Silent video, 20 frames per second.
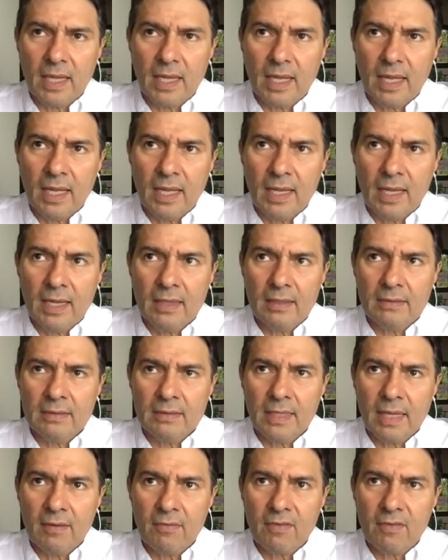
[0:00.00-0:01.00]

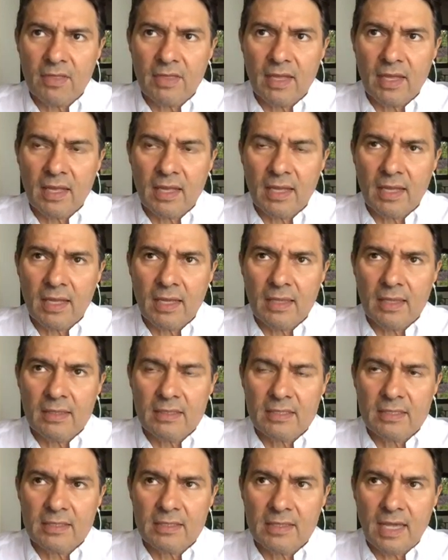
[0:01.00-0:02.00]
and everything
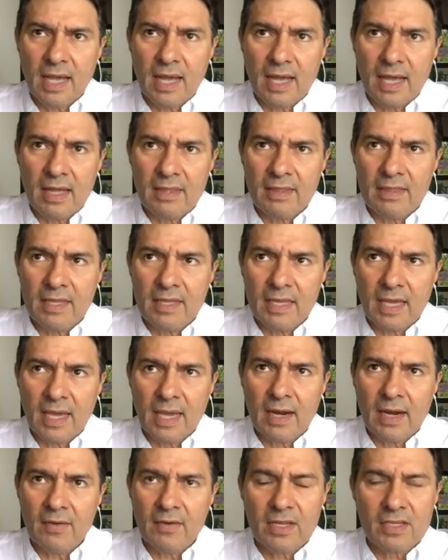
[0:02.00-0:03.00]
inside the
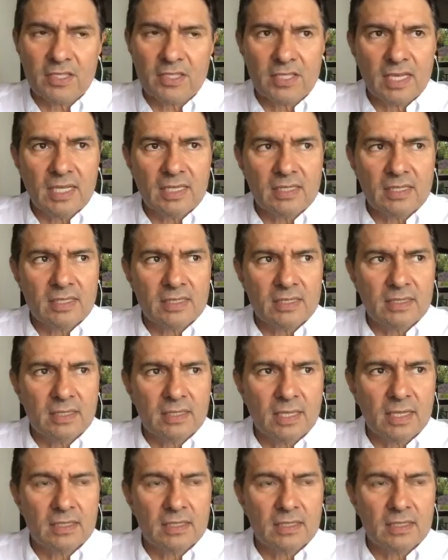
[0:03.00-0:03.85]
area, seats,